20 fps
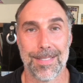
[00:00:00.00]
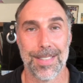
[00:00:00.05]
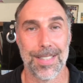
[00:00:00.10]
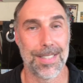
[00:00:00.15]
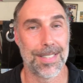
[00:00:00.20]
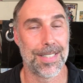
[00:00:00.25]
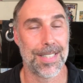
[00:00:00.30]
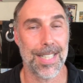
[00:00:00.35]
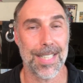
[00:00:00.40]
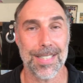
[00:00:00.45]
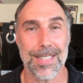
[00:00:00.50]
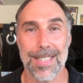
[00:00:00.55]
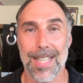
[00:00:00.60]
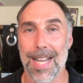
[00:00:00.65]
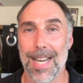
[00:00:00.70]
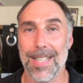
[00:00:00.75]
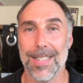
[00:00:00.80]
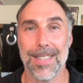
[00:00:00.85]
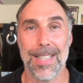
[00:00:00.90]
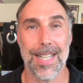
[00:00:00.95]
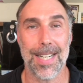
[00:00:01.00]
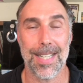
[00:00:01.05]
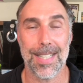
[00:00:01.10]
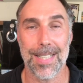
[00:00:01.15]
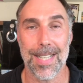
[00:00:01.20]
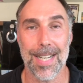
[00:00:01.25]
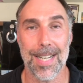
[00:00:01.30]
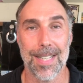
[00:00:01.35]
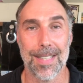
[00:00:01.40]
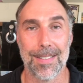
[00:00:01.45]
You just gotta let it
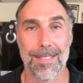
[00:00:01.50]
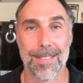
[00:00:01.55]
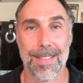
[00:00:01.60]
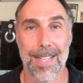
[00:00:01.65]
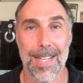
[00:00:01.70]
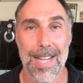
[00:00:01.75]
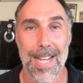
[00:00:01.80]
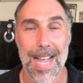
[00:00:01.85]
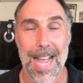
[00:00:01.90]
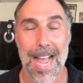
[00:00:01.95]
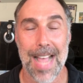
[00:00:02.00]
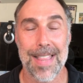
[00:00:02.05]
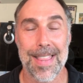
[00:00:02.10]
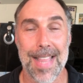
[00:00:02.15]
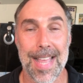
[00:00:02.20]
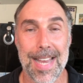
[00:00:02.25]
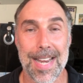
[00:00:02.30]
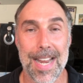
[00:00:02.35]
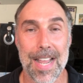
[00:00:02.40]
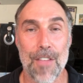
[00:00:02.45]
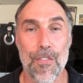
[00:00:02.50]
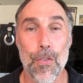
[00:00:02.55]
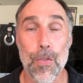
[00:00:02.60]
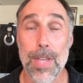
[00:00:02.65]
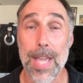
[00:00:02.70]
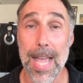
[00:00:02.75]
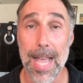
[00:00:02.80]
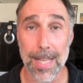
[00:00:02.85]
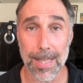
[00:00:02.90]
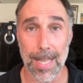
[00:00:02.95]
go. And then if you
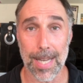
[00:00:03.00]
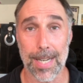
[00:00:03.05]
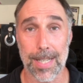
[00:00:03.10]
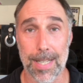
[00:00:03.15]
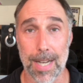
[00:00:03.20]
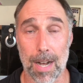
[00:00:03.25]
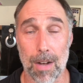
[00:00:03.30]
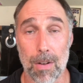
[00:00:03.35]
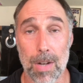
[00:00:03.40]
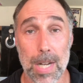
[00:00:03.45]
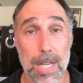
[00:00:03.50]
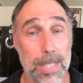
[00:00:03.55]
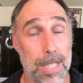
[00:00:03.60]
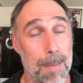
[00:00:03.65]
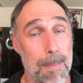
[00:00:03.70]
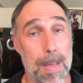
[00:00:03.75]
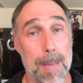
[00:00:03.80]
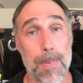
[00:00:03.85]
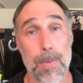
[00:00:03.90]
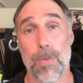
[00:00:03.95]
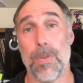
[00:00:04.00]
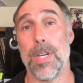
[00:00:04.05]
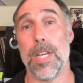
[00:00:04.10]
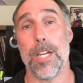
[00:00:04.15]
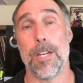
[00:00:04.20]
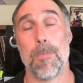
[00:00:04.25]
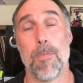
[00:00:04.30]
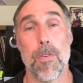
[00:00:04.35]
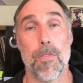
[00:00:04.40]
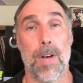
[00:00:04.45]
can't let it go, then maybe you
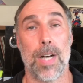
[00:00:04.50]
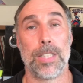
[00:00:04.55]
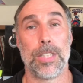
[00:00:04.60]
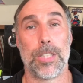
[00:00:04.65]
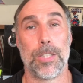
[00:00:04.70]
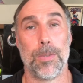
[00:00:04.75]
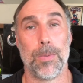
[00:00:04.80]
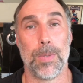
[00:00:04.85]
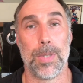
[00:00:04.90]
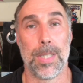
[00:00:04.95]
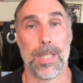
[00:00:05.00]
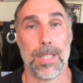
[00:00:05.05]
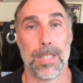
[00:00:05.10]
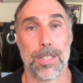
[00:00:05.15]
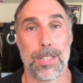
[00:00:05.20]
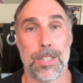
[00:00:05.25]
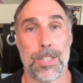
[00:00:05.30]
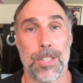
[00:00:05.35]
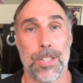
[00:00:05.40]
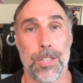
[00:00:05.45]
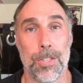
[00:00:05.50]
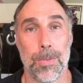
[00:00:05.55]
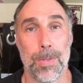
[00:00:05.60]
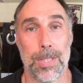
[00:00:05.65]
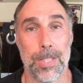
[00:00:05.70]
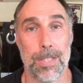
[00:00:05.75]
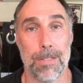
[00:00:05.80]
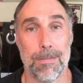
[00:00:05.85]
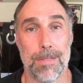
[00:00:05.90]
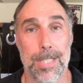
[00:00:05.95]
need to move on to a
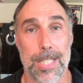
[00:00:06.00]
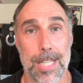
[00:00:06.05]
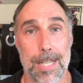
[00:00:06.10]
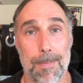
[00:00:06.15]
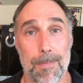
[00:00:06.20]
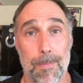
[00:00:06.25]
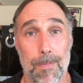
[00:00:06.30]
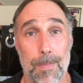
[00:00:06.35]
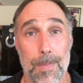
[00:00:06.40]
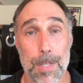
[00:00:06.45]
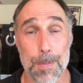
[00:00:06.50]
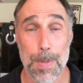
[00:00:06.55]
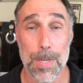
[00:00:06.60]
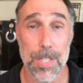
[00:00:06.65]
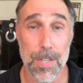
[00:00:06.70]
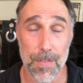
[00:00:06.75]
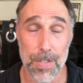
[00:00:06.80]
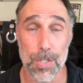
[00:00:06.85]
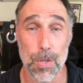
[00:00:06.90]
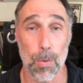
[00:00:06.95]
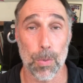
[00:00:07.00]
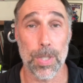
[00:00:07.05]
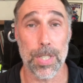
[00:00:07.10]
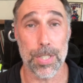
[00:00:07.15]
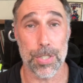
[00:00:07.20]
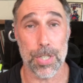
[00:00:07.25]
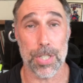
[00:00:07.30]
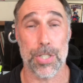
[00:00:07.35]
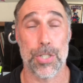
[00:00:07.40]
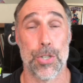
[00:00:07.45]
new team. Especially if it's
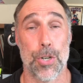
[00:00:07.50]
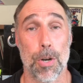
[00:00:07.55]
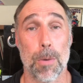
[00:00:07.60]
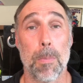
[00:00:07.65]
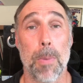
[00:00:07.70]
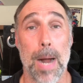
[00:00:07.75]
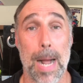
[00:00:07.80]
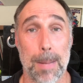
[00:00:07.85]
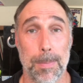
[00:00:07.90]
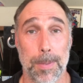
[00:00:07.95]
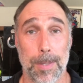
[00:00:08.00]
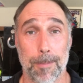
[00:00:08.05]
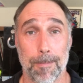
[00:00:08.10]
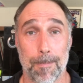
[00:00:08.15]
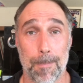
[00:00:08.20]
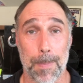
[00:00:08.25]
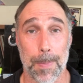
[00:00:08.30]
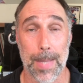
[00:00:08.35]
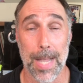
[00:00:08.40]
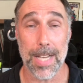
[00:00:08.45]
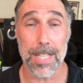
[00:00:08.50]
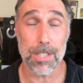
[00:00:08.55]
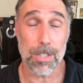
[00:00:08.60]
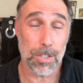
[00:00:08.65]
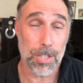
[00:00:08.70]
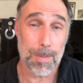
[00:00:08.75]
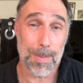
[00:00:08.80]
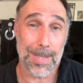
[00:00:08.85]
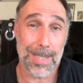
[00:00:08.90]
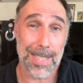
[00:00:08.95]
only just your problem. Okay, because
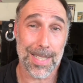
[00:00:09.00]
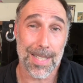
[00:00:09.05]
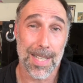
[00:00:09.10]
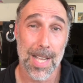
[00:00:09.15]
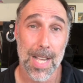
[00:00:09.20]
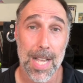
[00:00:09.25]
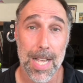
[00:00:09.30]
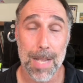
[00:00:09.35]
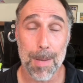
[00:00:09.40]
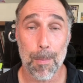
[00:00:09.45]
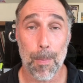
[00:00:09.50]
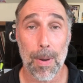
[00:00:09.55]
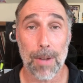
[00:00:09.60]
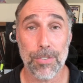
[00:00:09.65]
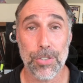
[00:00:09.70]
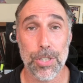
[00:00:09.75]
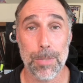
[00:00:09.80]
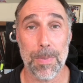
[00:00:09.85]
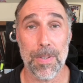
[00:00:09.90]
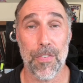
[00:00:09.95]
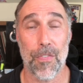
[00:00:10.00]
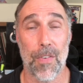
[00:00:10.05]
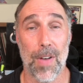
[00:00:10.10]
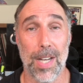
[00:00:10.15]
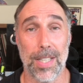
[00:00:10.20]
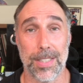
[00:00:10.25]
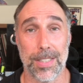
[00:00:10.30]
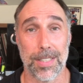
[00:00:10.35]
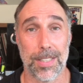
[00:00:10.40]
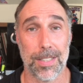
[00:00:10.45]
ultimately, improv should be
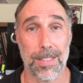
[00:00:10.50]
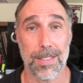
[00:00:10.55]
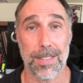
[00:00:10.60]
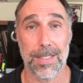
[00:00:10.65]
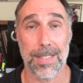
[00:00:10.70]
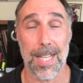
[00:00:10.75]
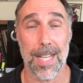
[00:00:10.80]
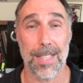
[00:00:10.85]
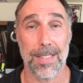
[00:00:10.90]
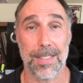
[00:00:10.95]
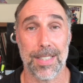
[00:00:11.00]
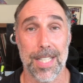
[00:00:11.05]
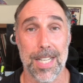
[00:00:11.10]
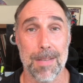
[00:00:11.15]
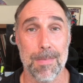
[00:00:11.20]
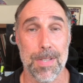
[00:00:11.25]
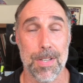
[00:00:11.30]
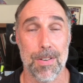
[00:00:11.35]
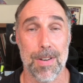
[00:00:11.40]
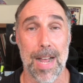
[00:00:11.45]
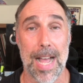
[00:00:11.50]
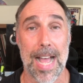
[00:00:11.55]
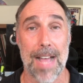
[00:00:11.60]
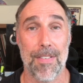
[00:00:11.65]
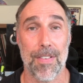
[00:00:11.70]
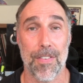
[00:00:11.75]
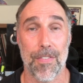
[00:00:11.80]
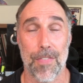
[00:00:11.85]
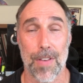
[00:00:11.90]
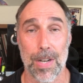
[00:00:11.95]
fun. You shouldn't stay on teams that you're not
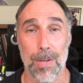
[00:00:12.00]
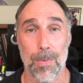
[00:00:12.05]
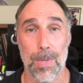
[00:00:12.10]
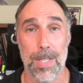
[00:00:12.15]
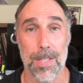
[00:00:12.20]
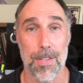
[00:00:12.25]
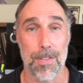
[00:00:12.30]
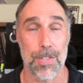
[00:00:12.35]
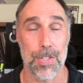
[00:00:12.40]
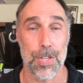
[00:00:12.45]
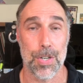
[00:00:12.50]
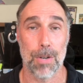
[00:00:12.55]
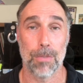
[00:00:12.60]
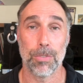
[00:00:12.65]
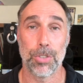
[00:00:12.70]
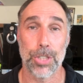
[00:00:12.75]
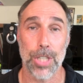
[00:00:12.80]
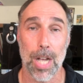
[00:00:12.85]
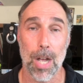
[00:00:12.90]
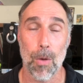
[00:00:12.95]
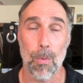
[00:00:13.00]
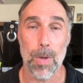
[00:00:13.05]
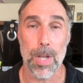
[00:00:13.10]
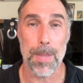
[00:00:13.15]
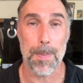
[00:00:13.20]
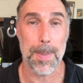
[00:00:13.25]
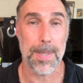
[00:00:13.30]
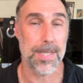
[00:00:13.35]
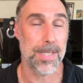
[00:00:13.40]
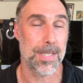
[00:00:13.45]
having fun with, or that you don't gel
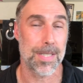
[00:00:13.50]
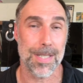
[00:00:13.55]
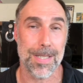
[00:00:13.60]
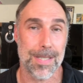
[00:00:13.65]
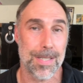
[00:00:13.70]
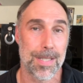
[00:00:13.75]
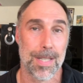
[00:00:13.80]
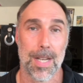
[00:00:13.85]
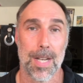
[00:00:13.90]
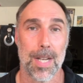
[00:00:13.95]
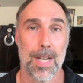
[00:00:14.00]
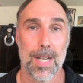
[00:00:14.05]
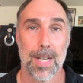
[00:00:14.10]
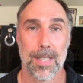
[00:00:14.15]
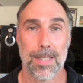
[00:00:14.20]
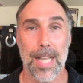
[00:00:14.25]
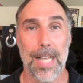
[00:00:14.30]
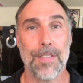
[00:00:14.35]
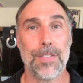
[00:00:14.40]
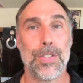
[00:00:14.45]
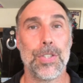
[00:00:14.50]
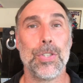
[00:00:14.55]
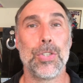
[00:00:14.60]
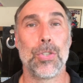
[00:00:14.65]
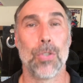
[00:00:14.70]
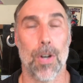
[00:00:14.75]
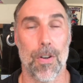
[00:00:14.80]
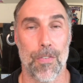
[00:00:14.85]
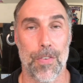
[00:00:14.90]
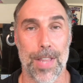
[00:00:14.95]
with, because it's just, life's too
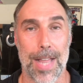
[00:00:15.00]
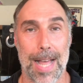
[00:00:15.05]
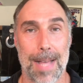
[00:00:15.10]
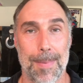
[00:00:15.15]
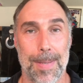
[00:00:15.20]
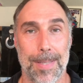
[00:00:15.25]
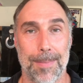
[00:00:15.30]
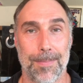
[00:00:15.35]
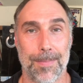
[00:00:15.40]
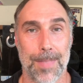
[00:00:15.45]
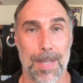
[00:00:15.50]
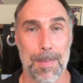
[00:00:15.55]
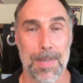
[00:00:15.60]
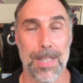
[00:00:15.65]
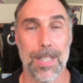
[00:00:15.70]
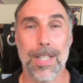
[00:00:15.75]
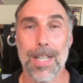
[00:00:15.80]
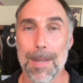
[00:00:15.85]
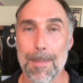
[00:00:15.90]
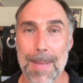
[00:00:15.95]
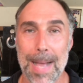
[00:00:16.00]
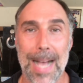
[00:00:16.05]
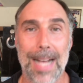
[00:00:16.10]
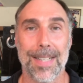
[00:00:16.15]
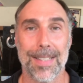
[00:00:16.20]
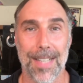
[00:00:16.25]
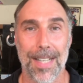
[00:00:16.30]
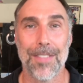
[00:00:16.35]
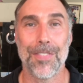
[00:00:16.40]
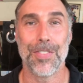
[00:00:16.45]
short for that, man. I mean, looking
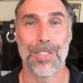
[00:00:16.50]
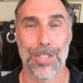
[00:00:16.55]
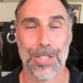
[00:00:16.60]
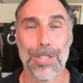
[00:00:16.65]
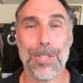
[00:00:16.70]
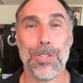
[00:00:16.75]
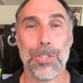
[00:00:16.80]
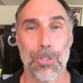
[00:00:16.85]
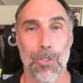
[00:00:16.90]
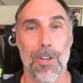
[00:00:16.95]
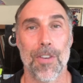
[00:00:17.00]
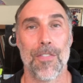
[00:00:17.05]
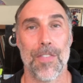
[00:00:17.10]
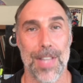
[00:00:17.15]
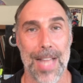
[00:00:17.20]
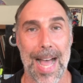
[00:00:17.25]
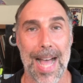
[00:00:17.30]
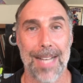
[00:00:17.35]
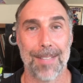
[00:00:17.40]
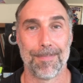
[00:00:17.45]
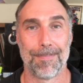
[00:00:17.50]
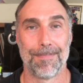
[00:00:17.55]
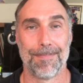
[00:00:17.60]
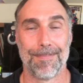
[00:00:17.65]
back, life's too short for that.